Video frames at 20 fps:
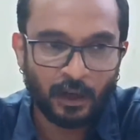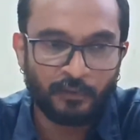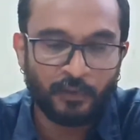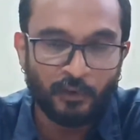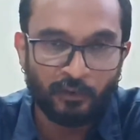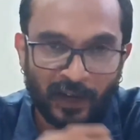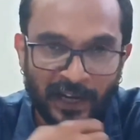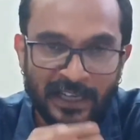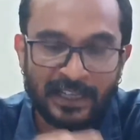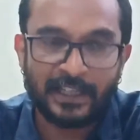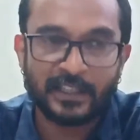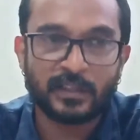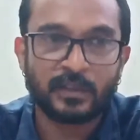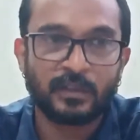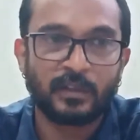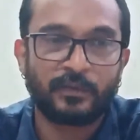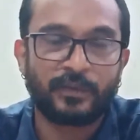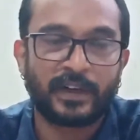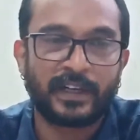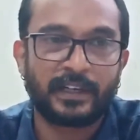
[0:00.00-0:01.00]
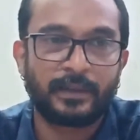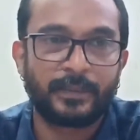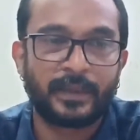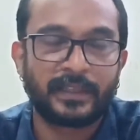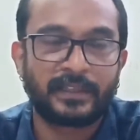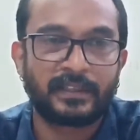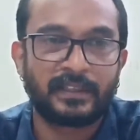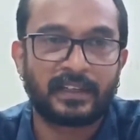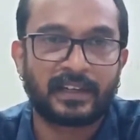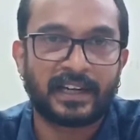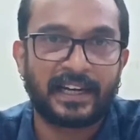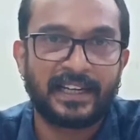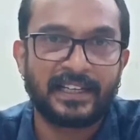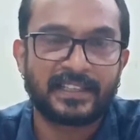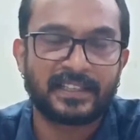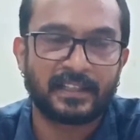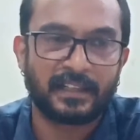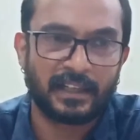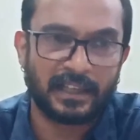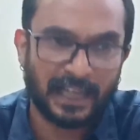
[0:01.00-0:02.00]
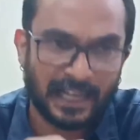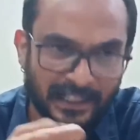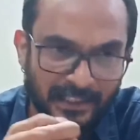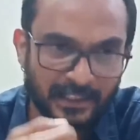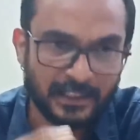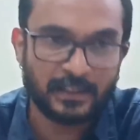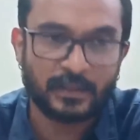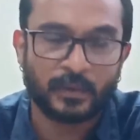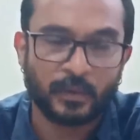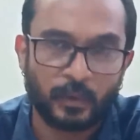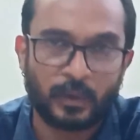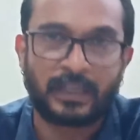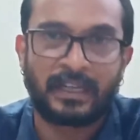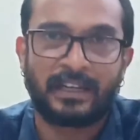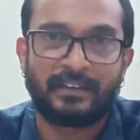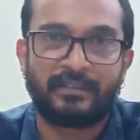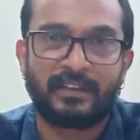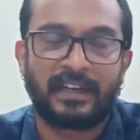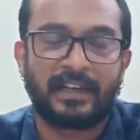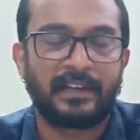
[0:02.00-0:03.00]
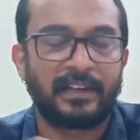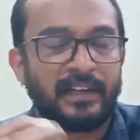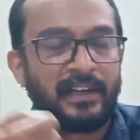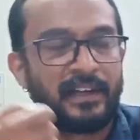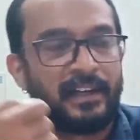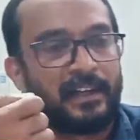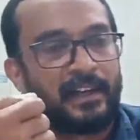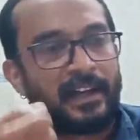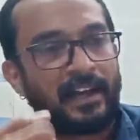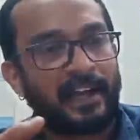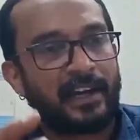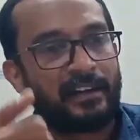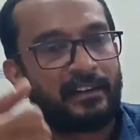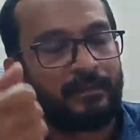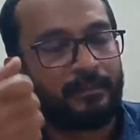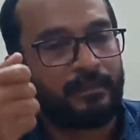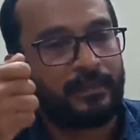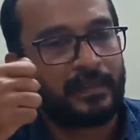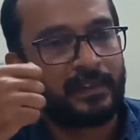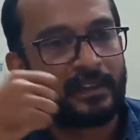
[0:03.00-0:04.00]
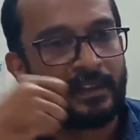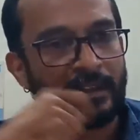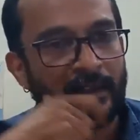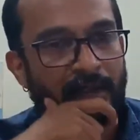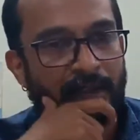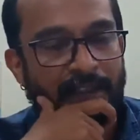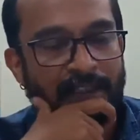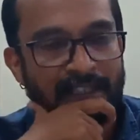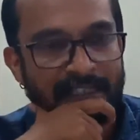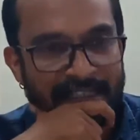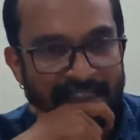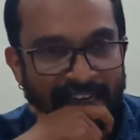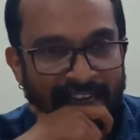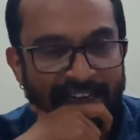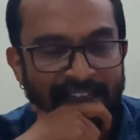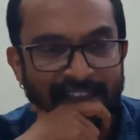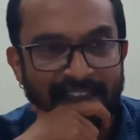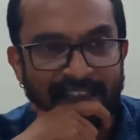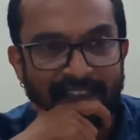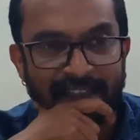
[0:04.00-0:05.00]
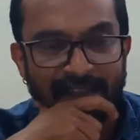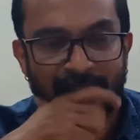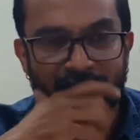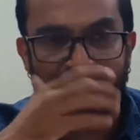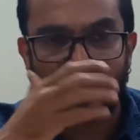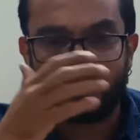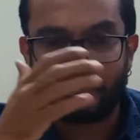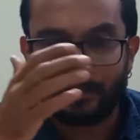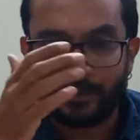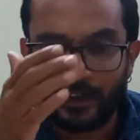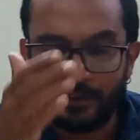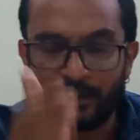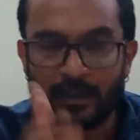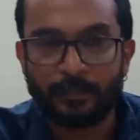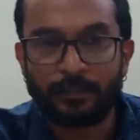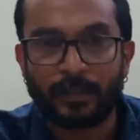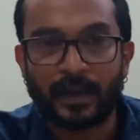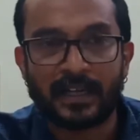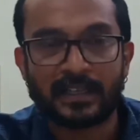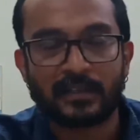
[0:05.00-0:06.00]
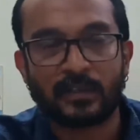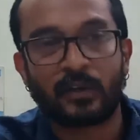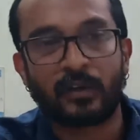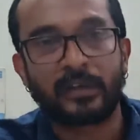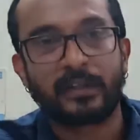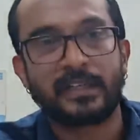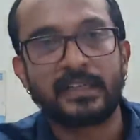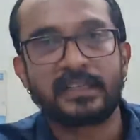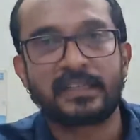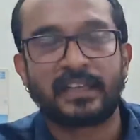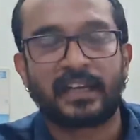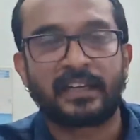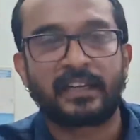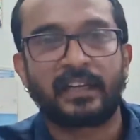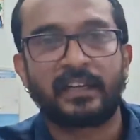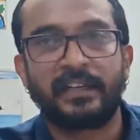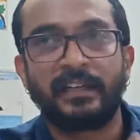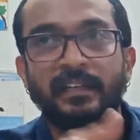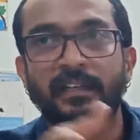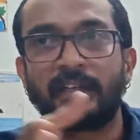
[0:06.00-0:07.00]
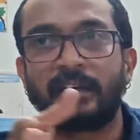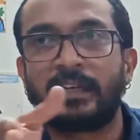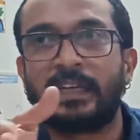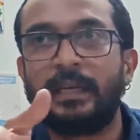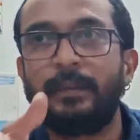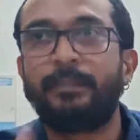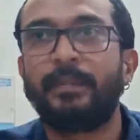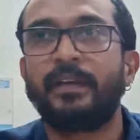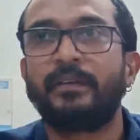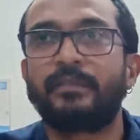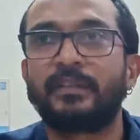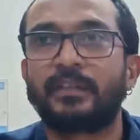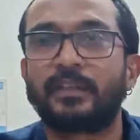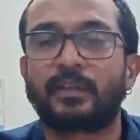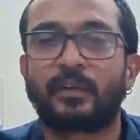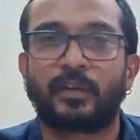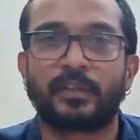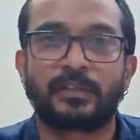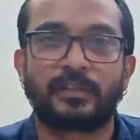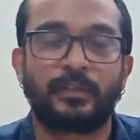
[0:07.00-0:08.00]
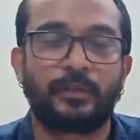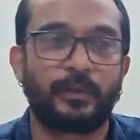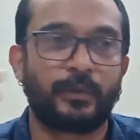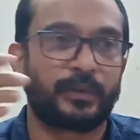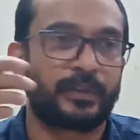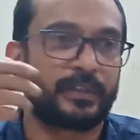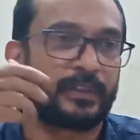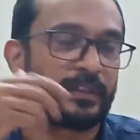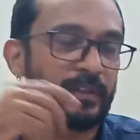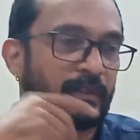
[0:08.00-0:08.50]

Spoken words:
violation of fundamental rights at its root level, and decide that we will pass orders that are in keeping with the Constitution.